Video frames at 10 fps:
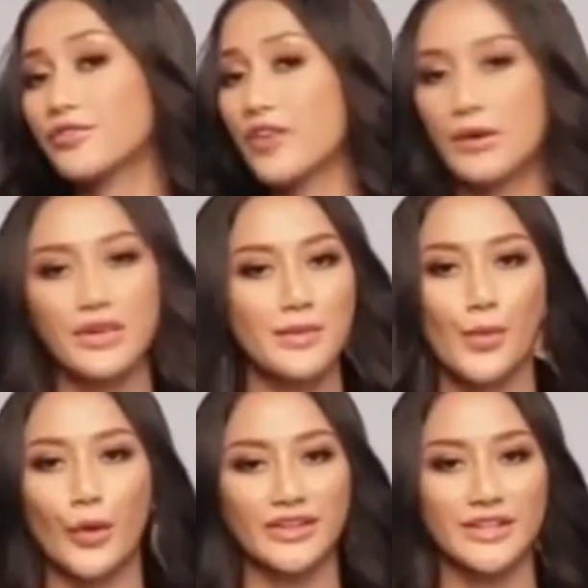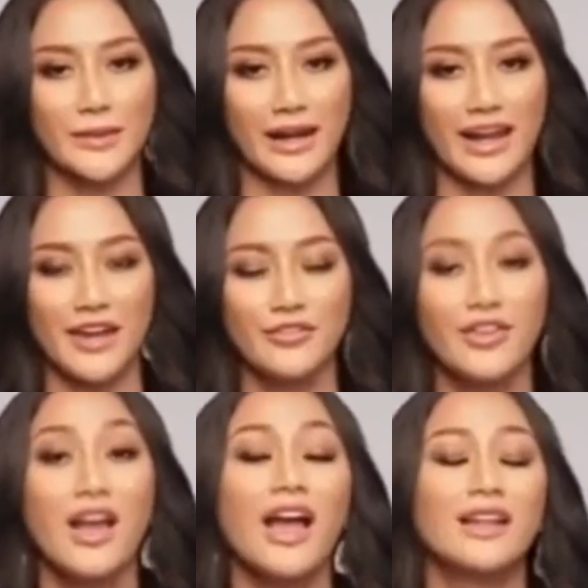very important in my life,
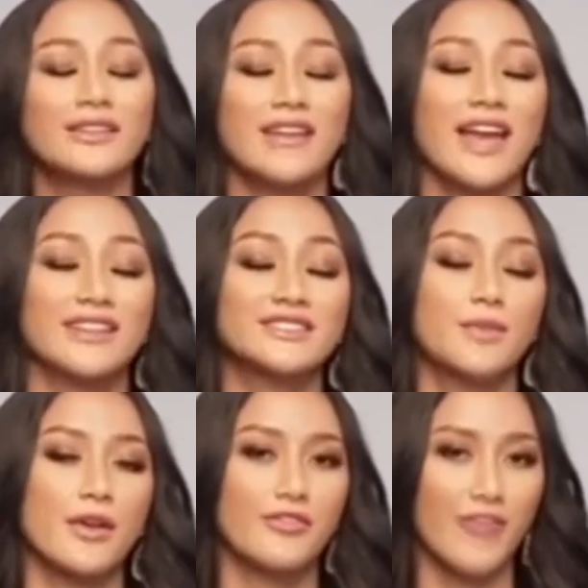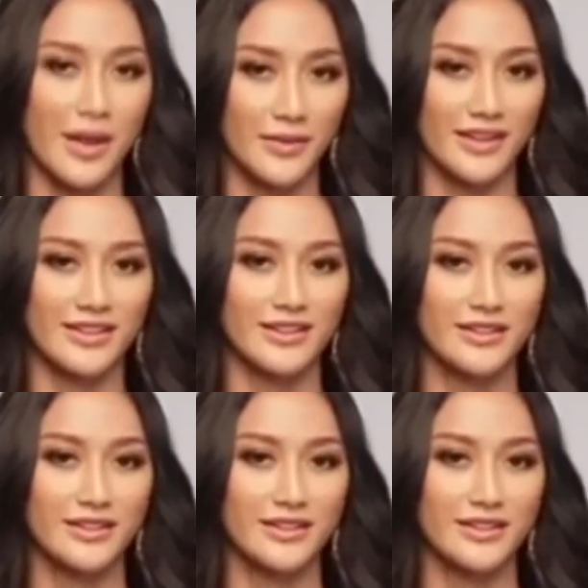and that is my family.